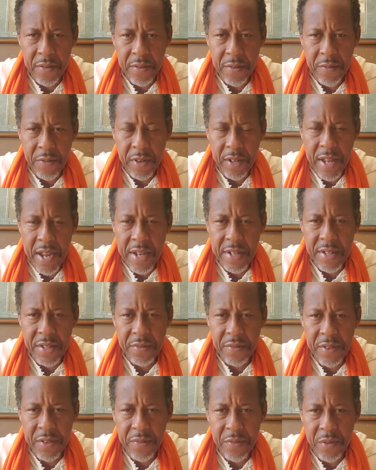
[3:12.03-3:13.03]

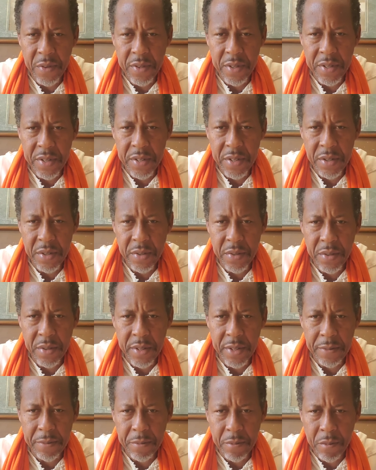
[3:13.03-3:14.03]
philosophy for the
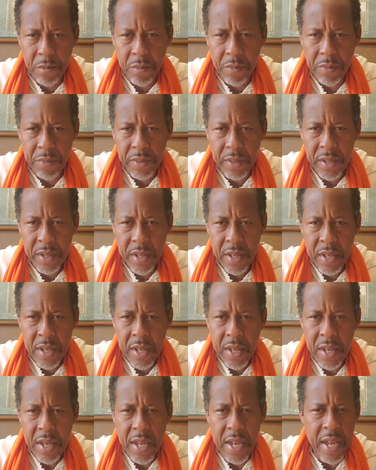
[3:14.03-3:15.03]
children,
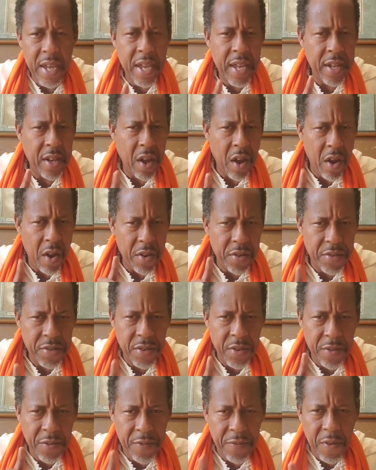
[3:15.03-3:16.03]
and
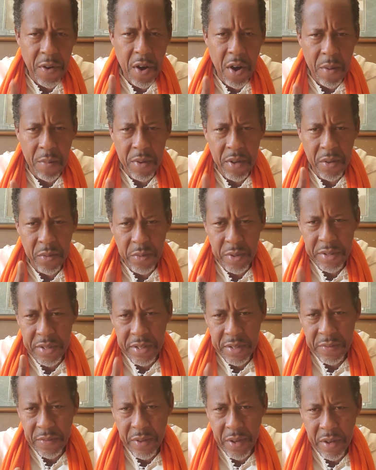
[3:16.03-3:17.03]
also farming, which
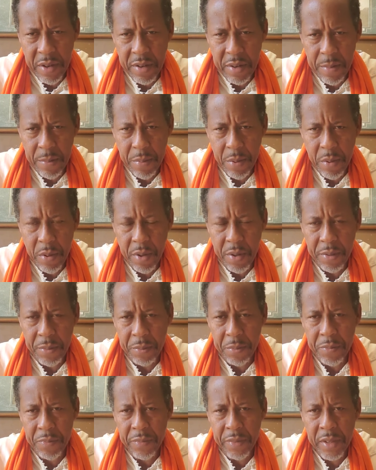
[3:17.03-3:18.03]
is very important.
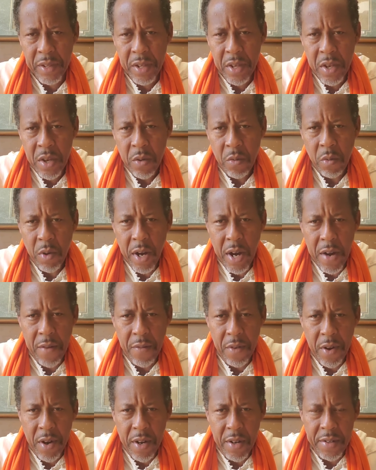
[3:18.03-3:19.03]

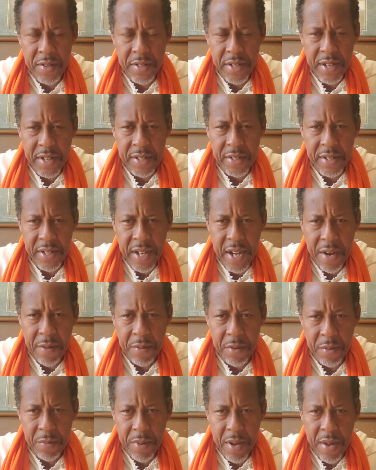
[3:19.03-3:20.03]
Wherever our Sheikh
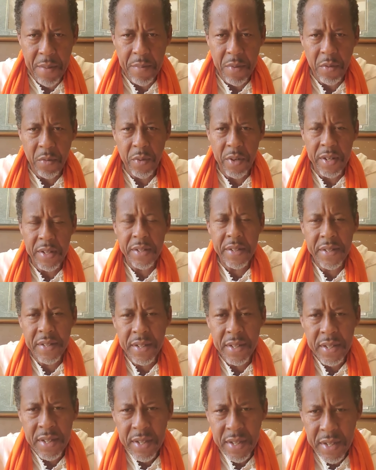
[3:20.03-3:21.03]
Ahmad Bamba went,
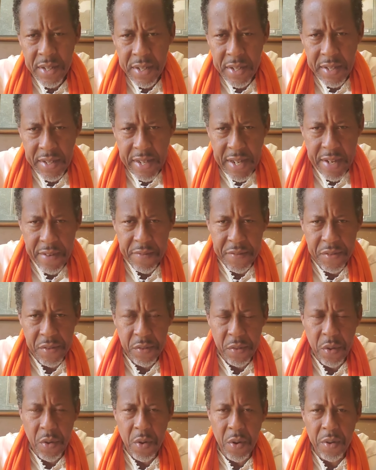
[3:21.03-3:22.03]
he gave
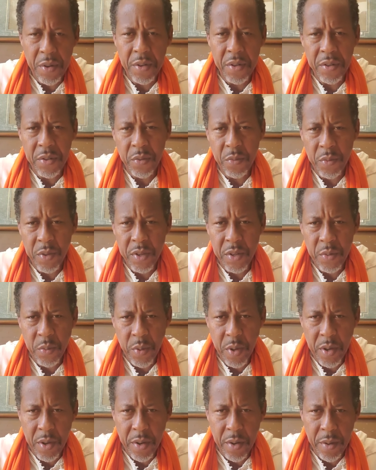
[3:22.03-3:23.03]
2 orders, which
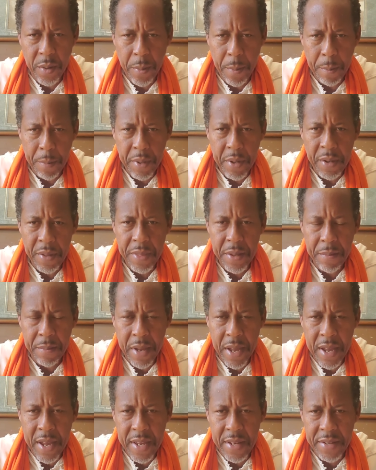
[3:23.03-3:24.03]
were build the
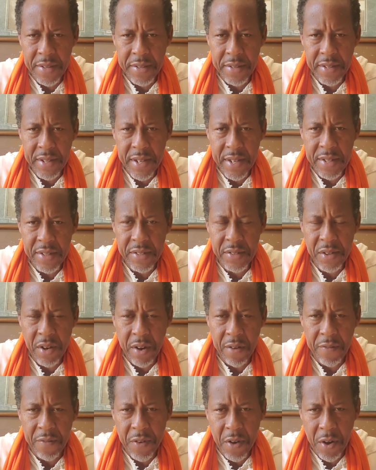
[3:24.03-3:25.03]
mosque and
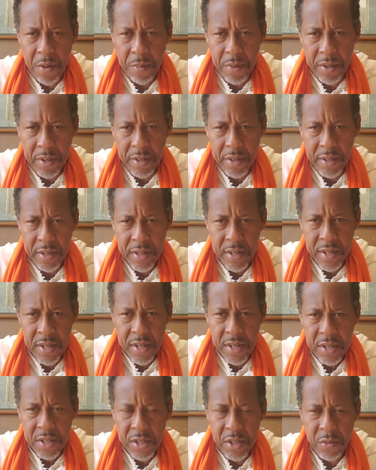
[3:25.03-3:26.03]
start farming.
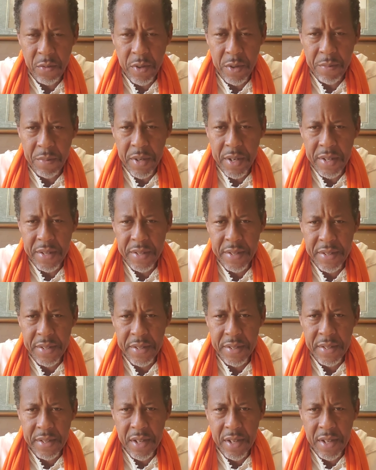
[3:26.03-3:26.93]
So we must